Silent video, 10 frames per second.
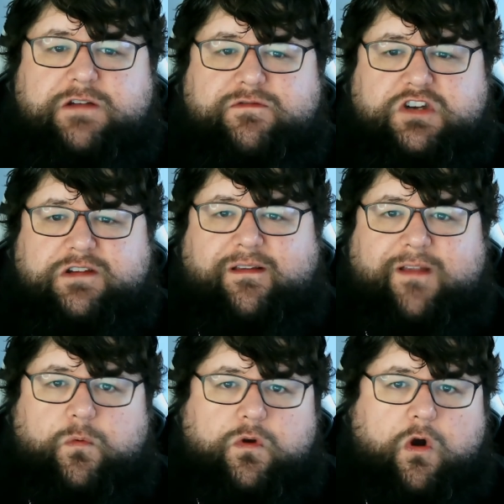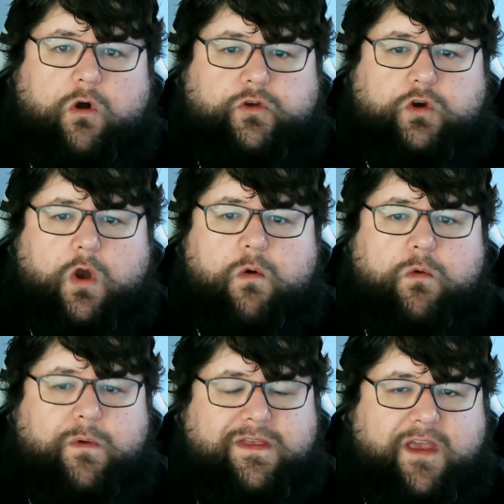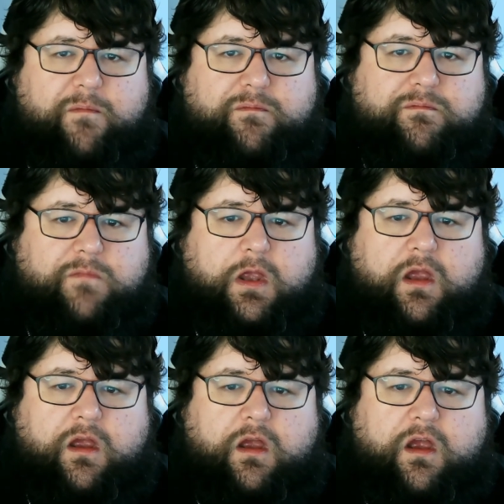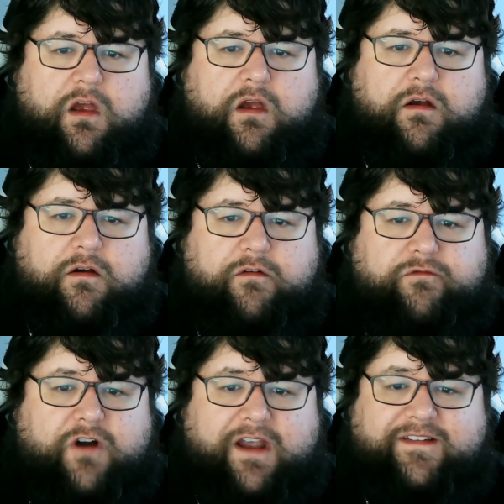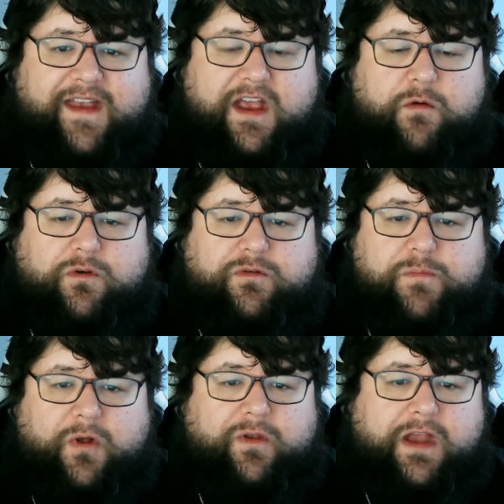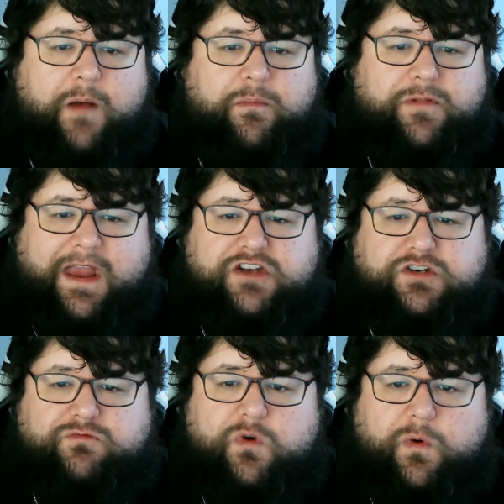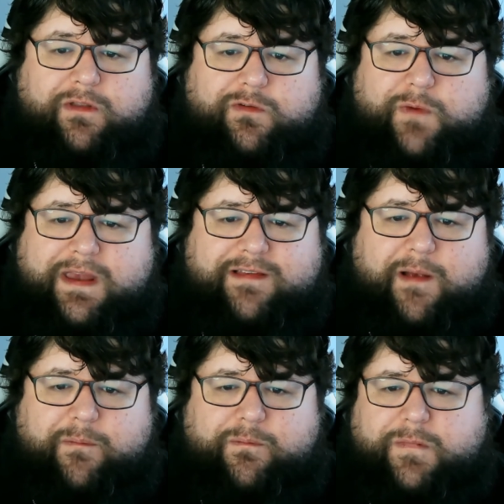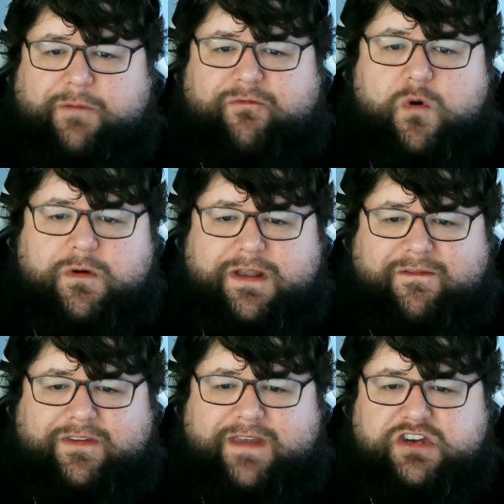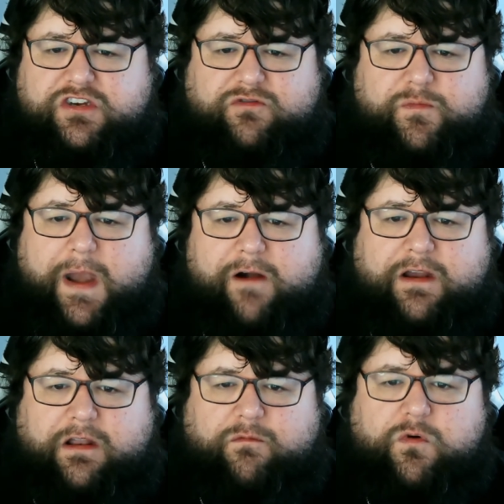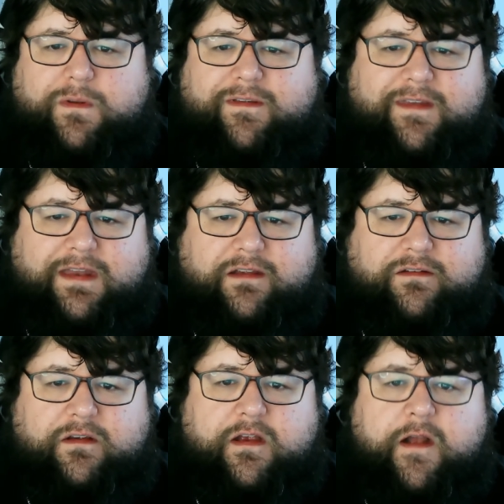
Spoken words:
of Jesus that we're called to go on with him. For Isaiah, it was building up the ancient ruins, raise up the former devastations, repairing the ruined cities.